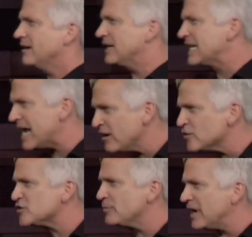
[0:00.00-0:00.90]
and
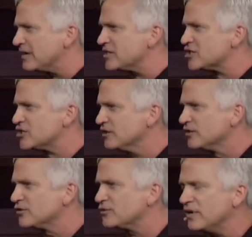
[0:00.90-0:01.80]
cares about his
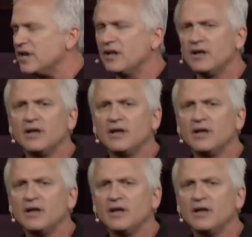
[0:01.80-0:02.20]
children